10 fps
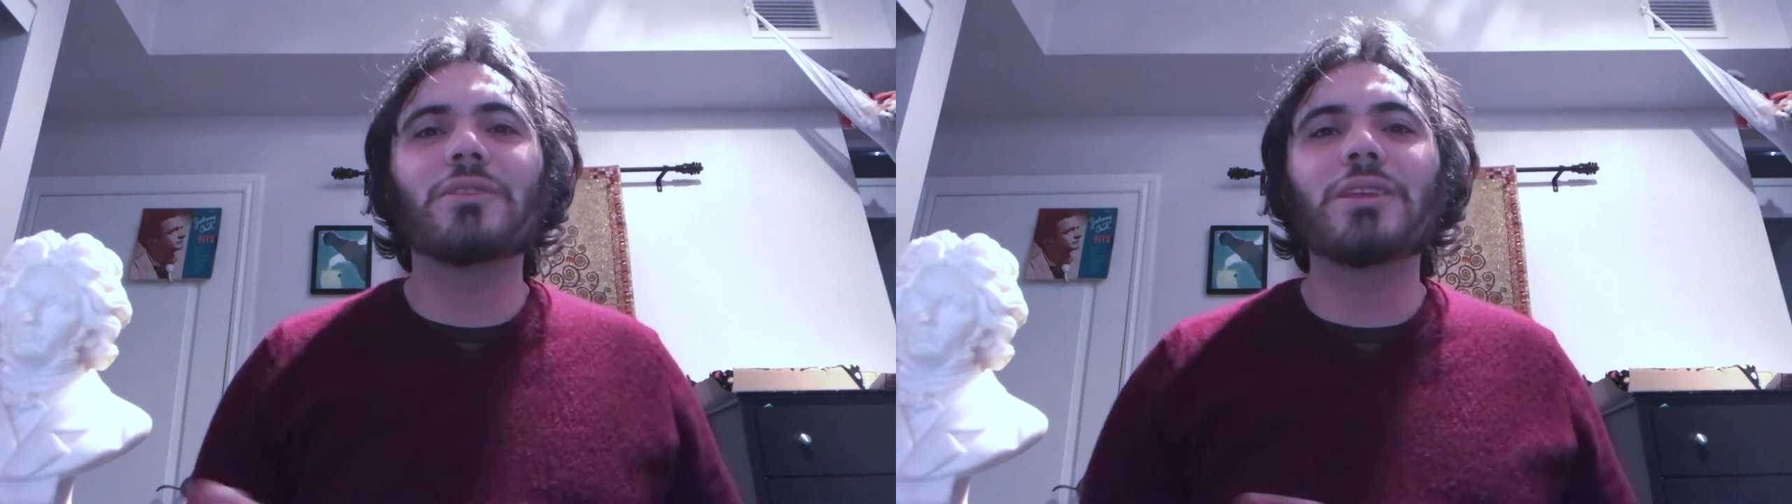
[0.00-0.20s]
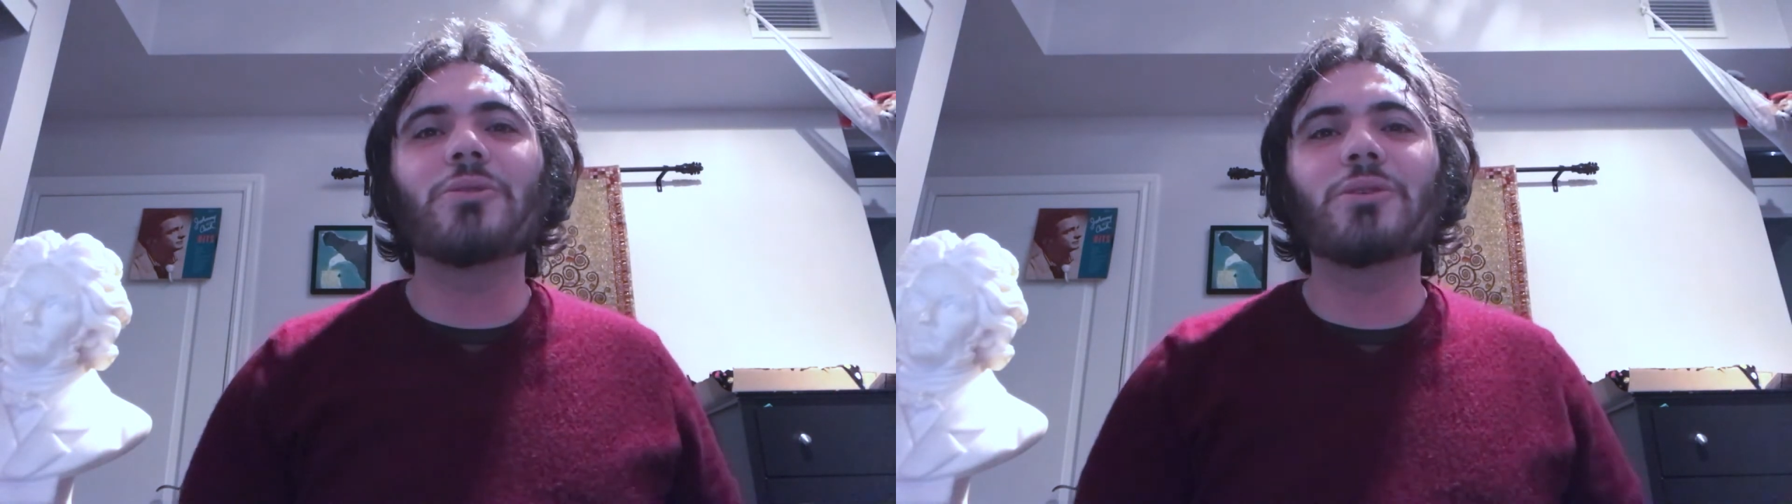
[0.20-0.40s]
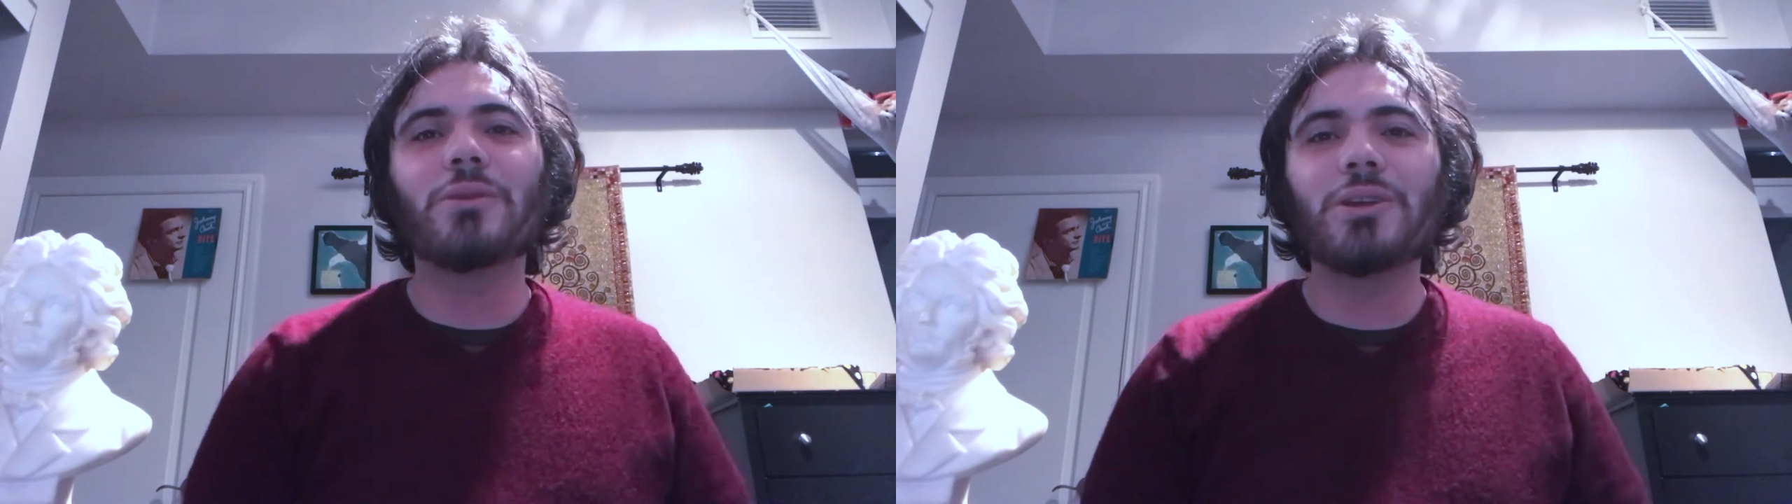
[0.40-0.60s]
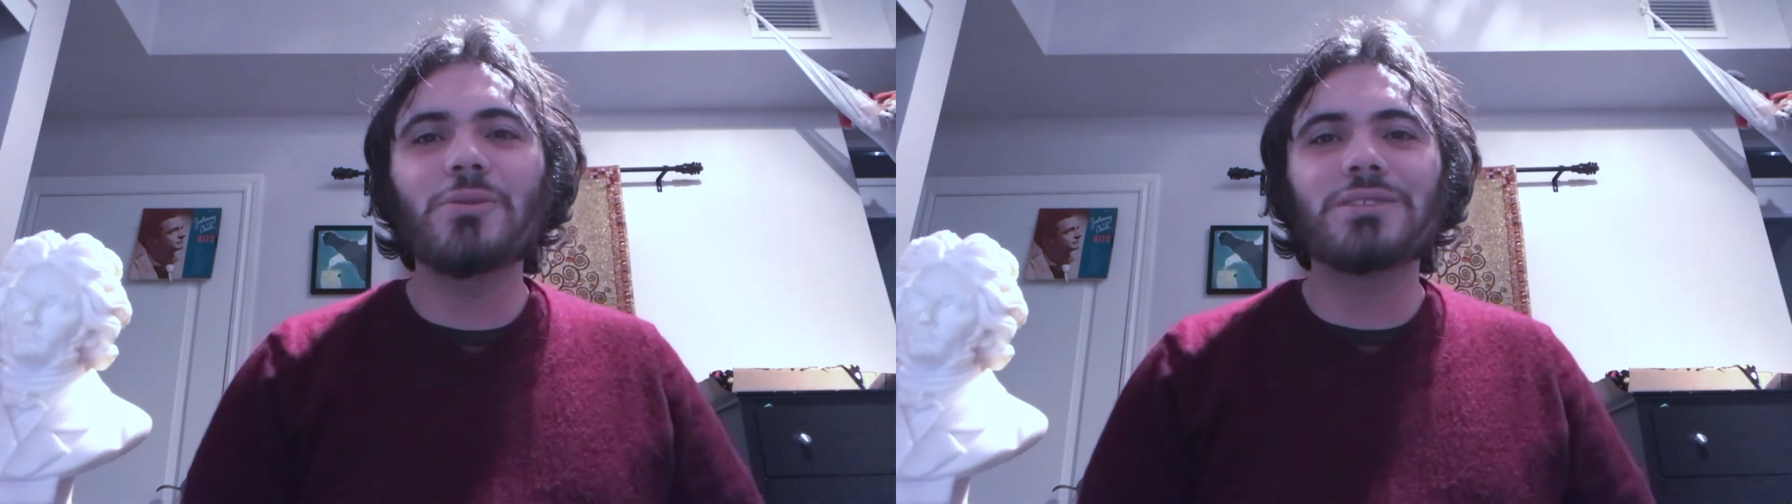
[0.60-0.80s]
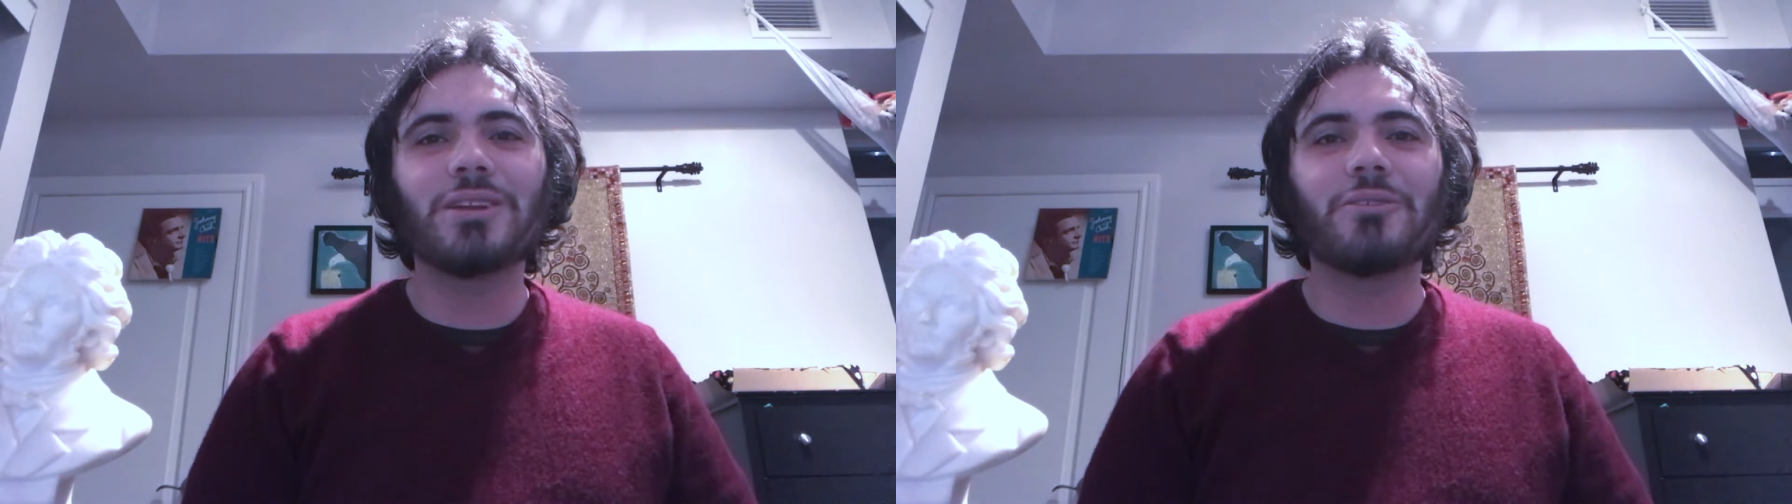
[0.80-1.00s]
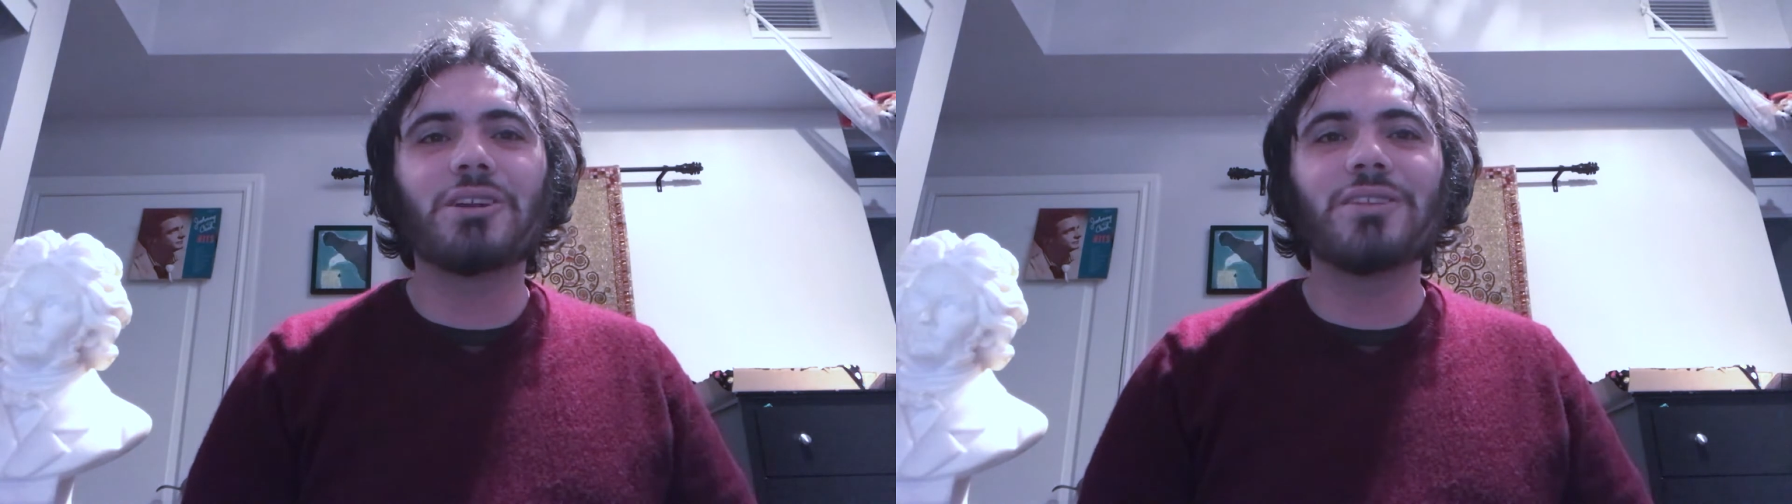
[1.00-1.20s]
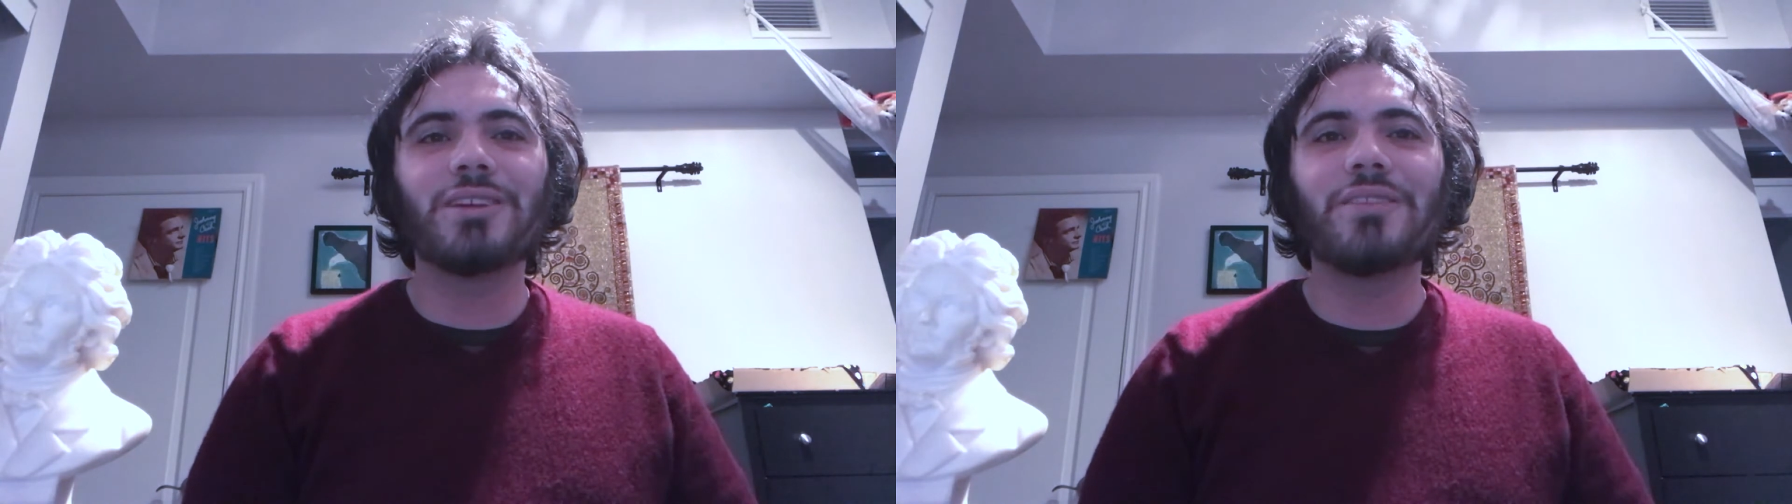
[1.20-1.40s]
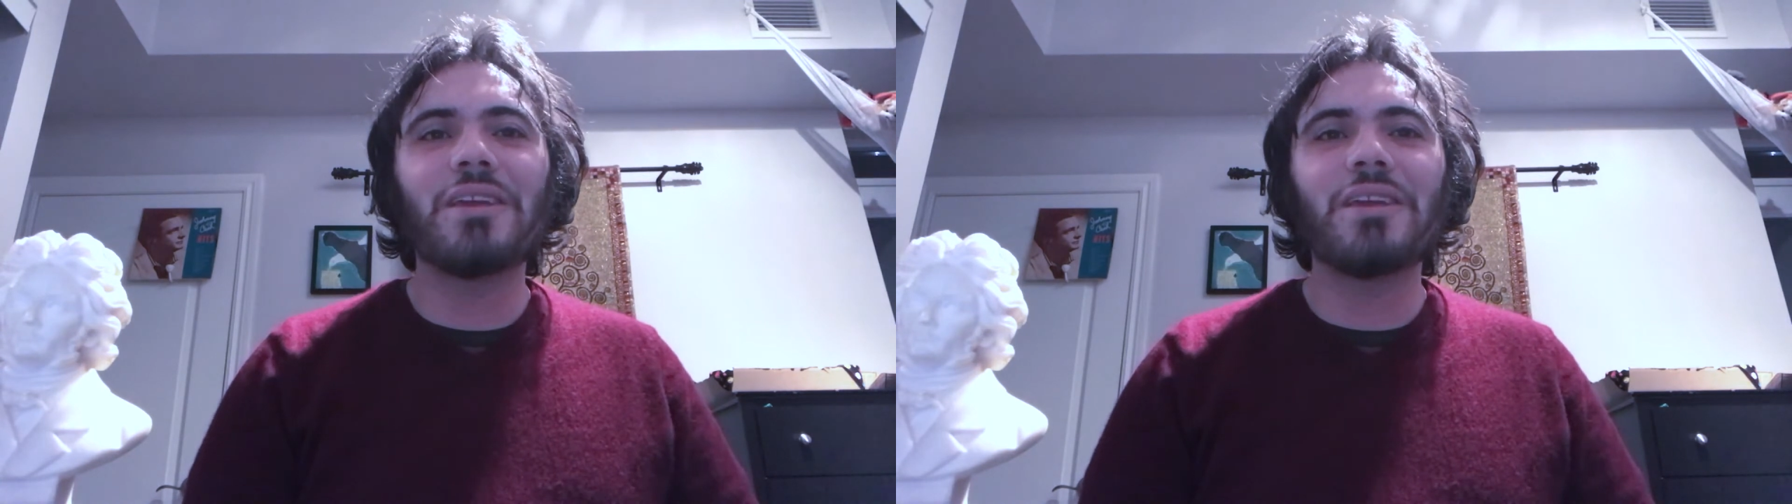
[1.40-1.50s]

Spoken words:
They don't go acoustic or anything.